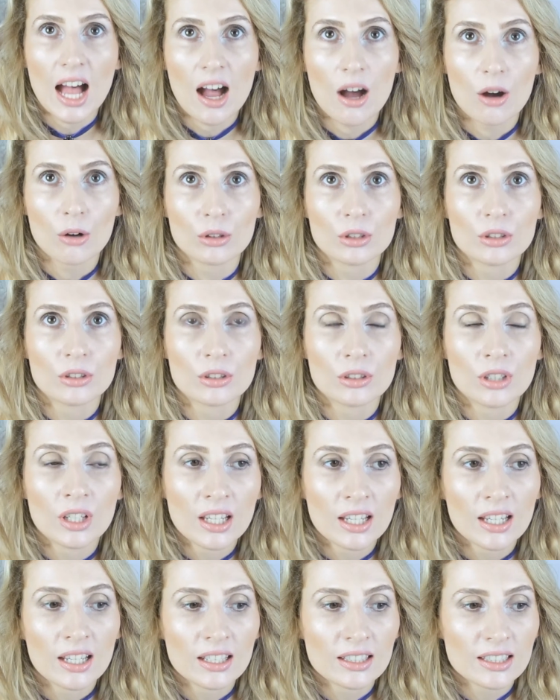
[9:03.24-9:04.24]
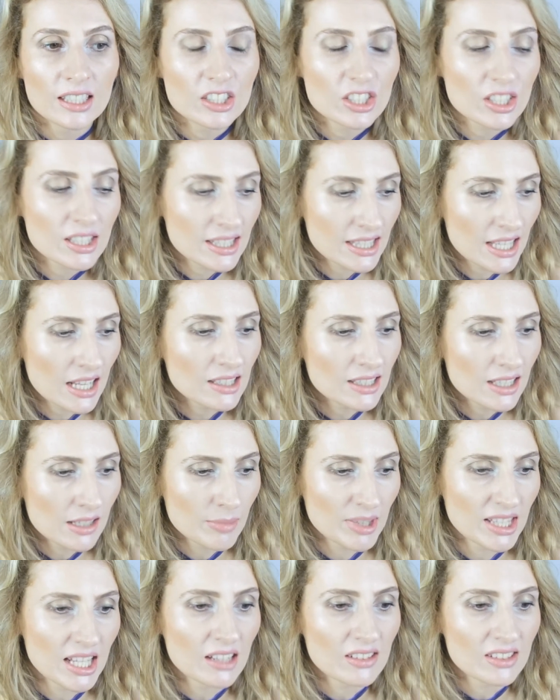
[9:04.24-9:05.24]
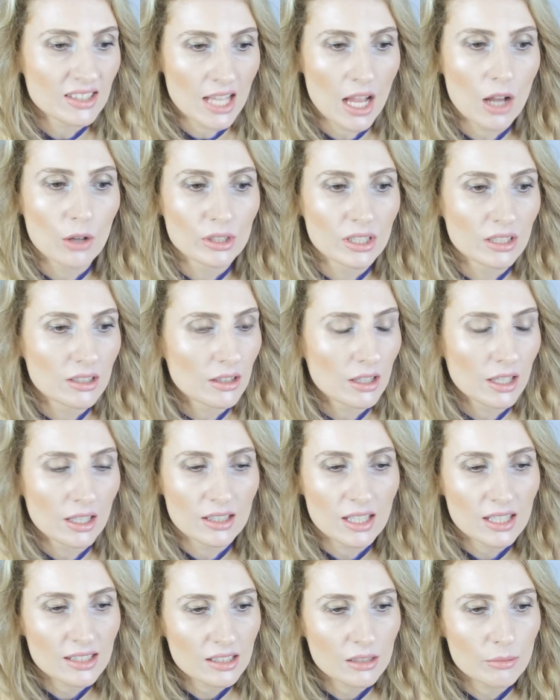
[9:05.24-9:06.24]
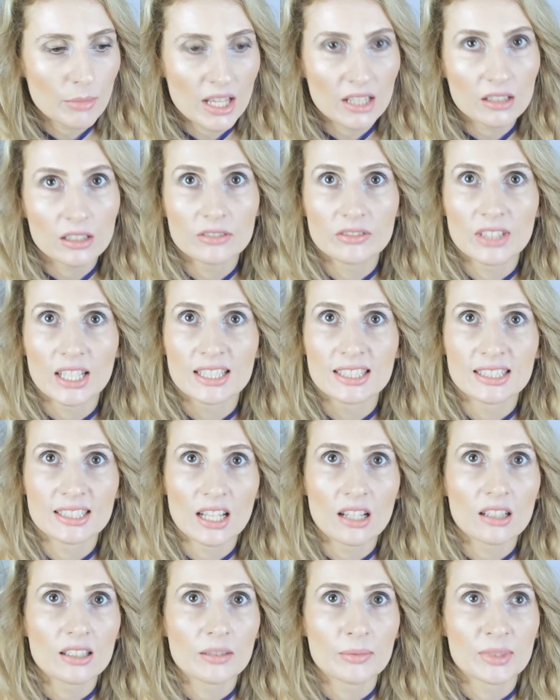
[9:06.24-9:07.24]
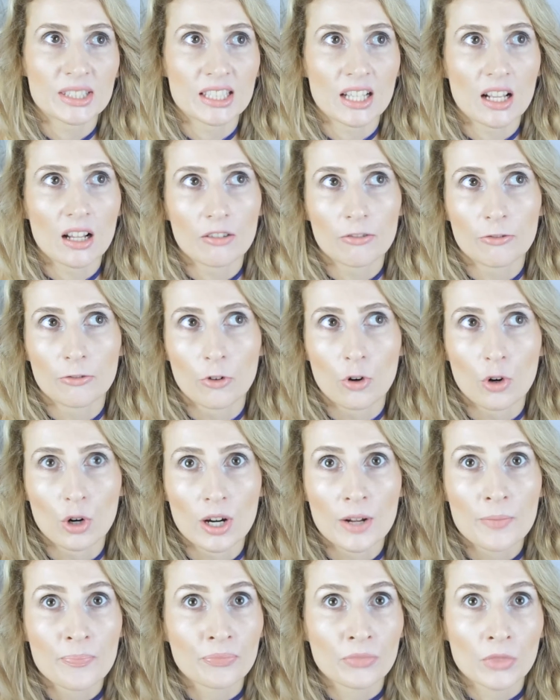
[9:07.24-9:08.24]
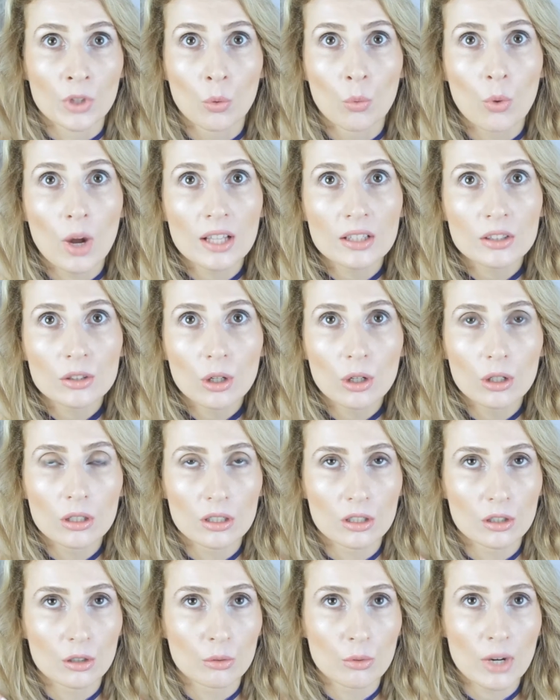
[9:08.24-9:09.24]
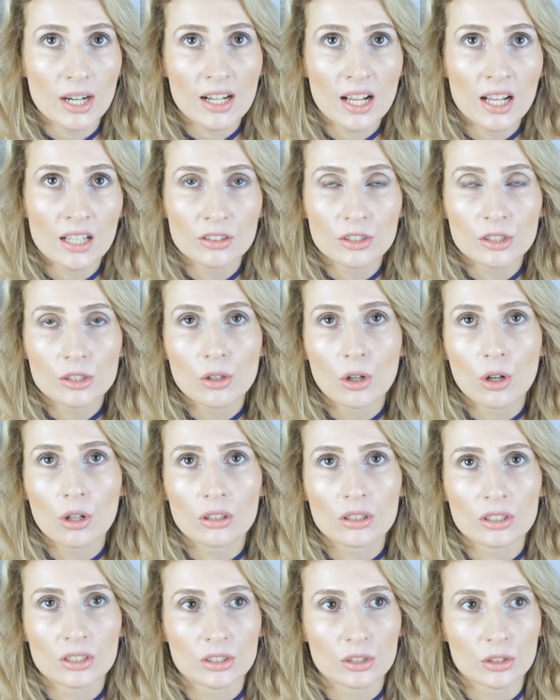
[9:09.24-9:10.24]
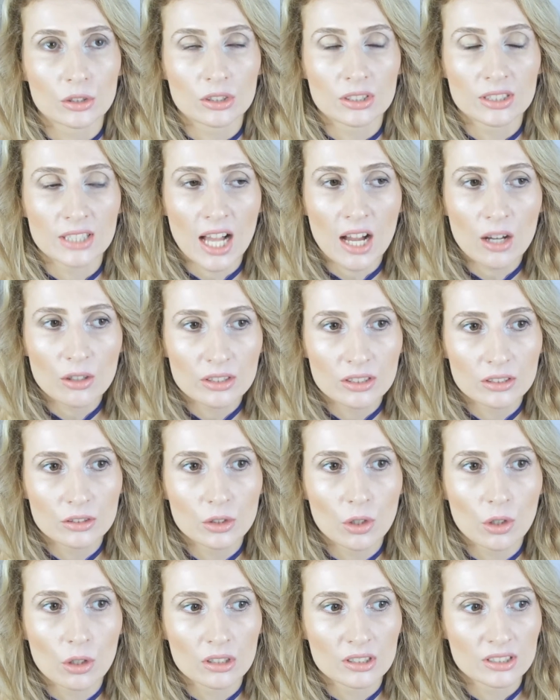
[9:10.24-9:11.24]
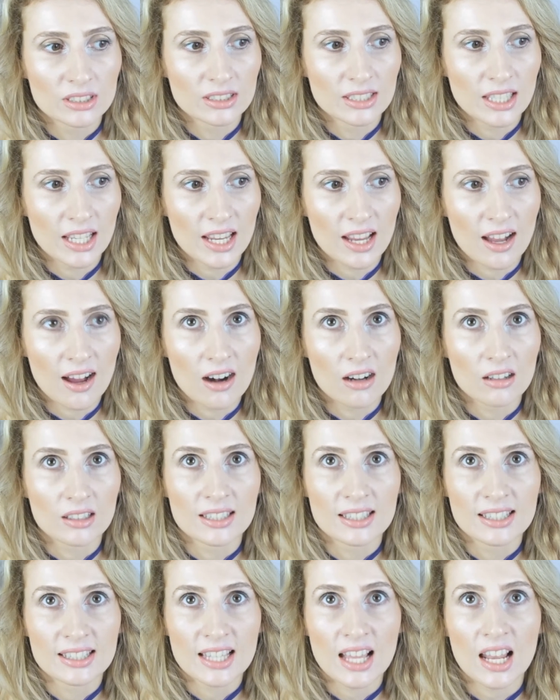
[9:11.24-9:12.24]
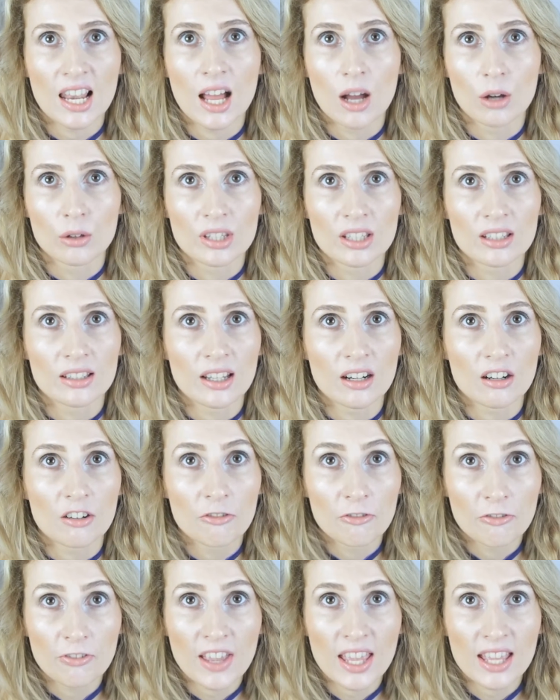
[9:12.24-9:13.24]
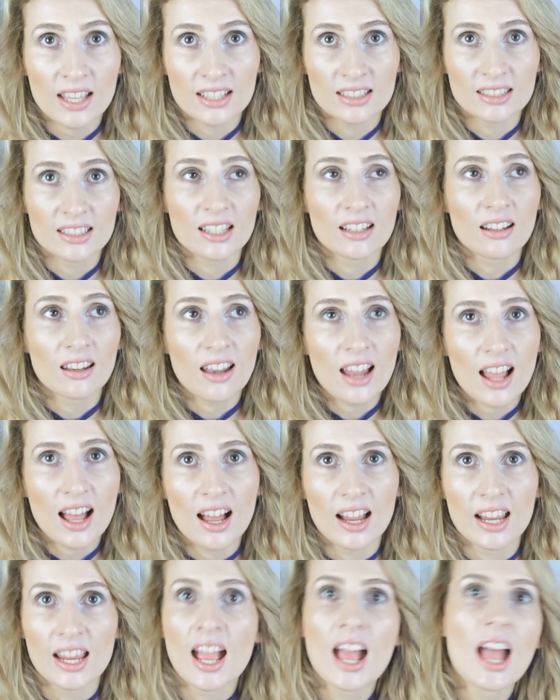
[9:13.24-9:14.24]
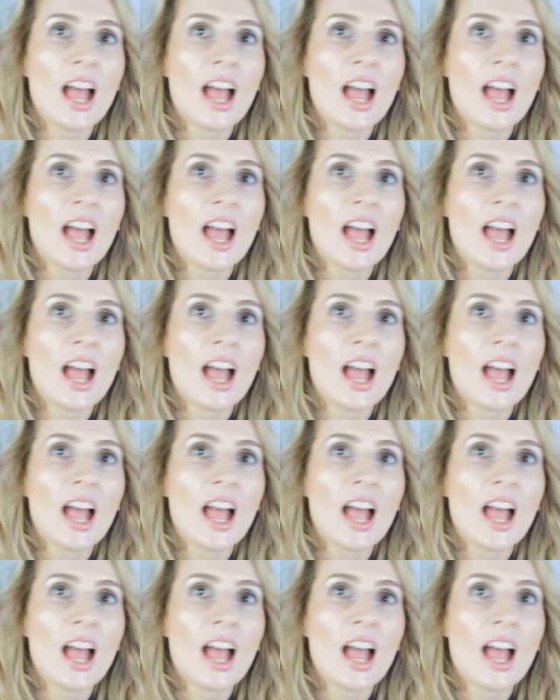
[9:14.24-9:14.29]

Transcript: out. They just sell themselves out. It, it doesn't matter if they sell themselves for one dollar or one hundred dollars or one thousand dollars. They are a sellout, and they are fake, and they lie.